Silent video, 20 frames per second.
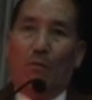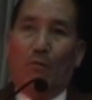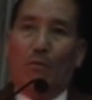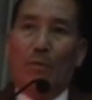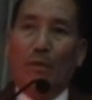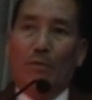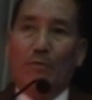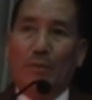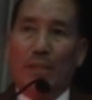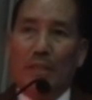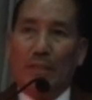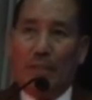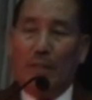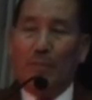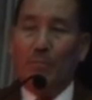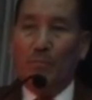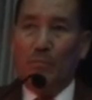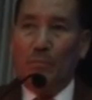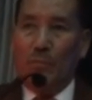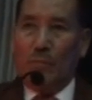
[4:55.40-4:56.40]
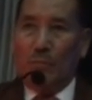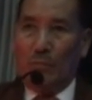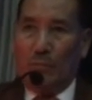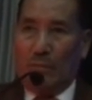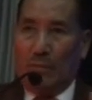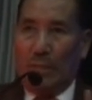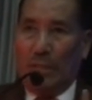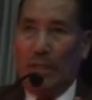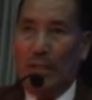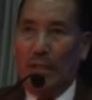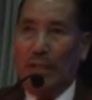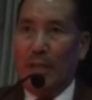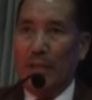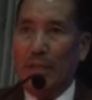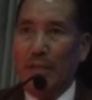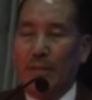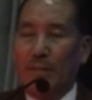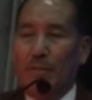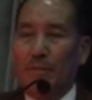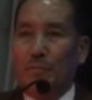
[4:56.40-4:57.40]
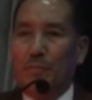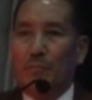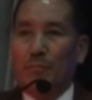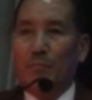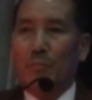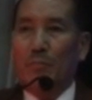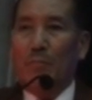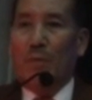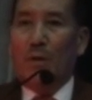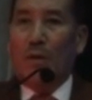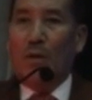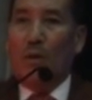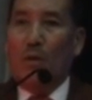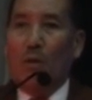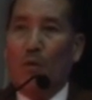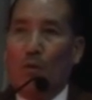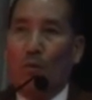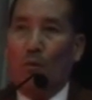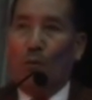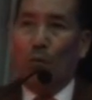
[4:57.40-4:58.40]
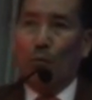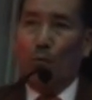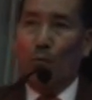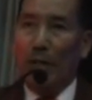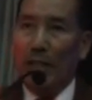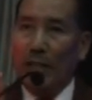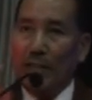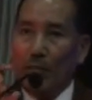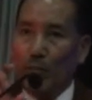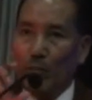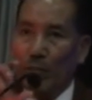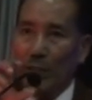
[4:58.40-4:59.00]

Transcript: when we come here, what